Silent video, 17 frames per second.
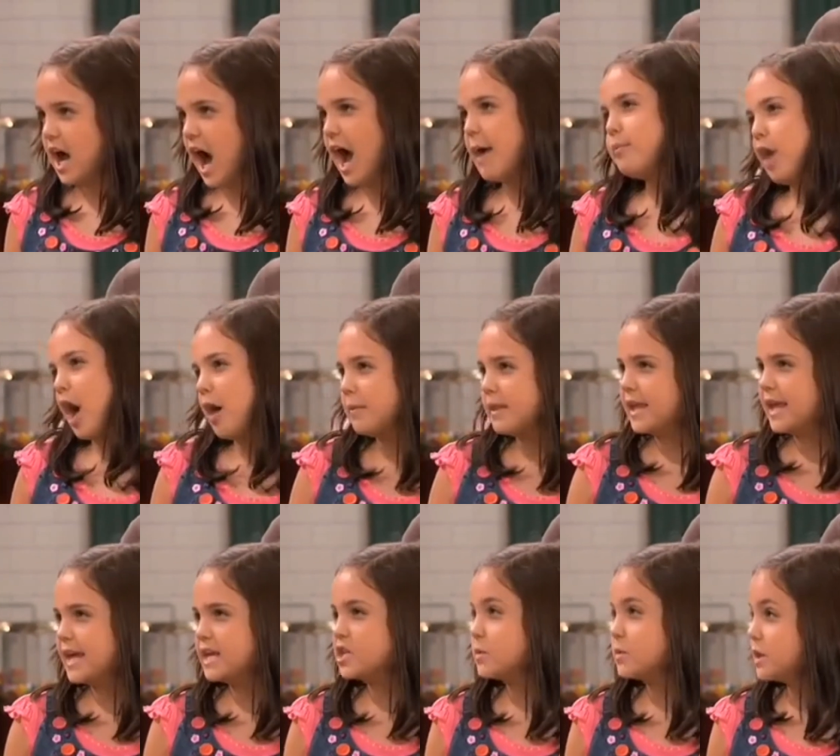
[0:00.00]
I probably
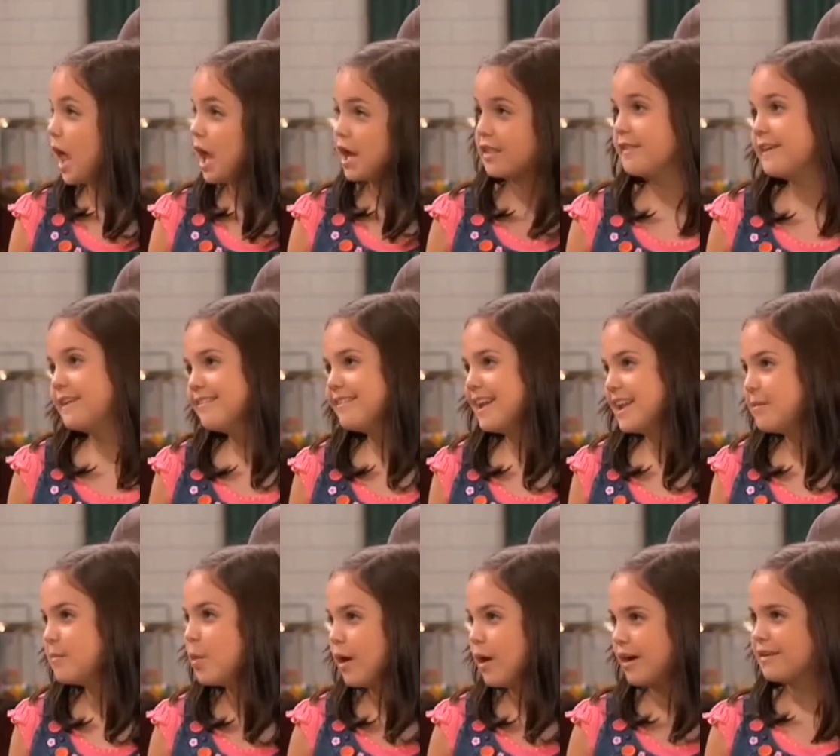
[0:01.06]
can't do a lot of things
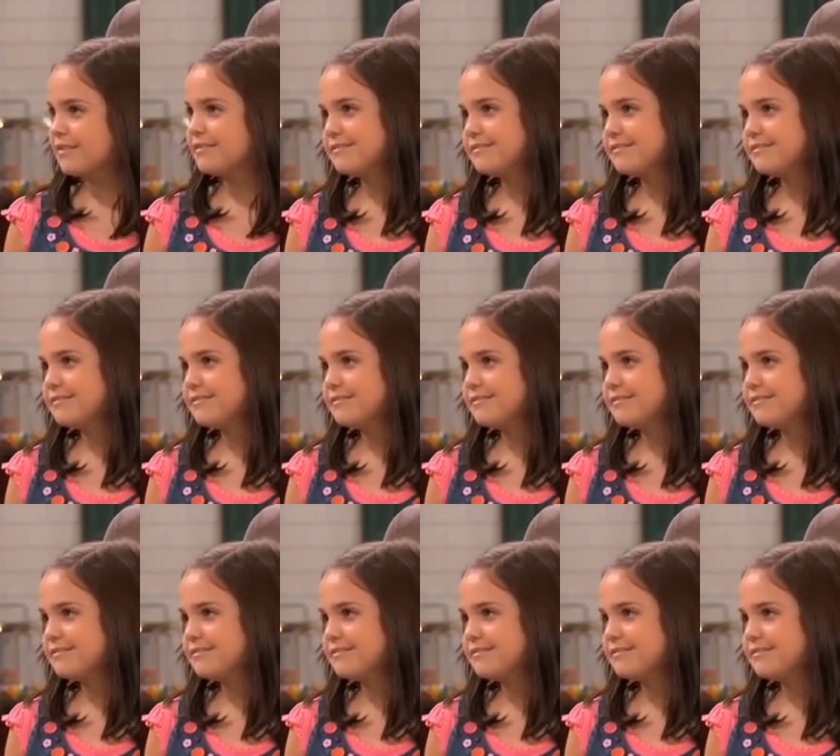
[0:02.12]
anymore.